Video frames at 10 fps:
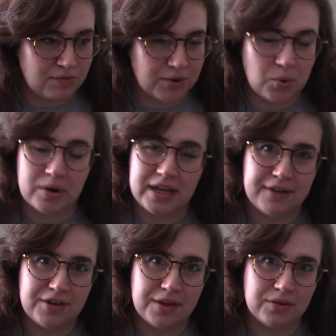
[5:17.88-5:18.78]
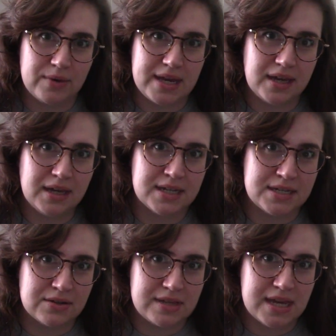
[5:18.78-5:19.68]
recording every other week
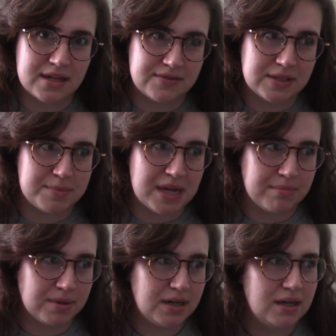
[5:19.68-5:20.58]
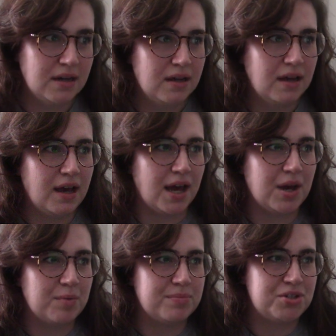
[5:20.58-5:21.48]
until the end of September,
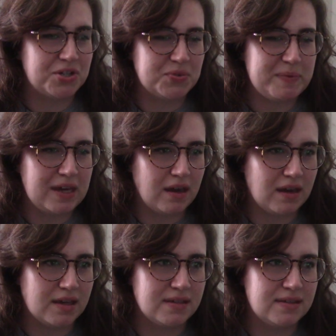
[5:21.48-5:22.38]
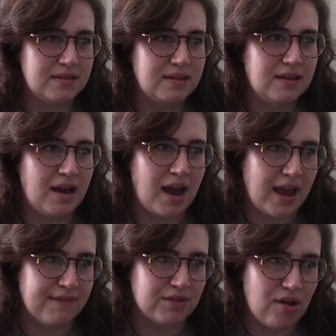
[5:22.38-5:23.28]
just because I
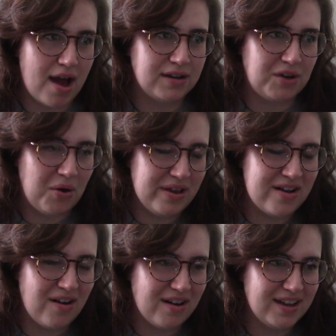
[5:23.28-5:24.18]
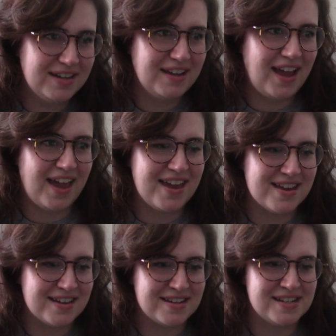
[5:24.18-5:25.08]
have a lot going on,
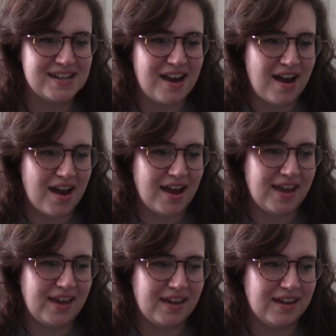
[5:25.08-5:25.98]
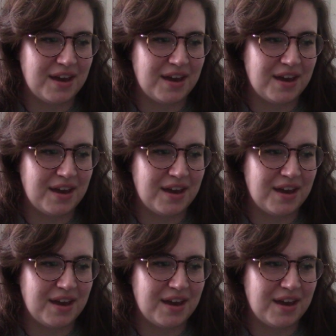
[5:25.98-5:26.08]
and I,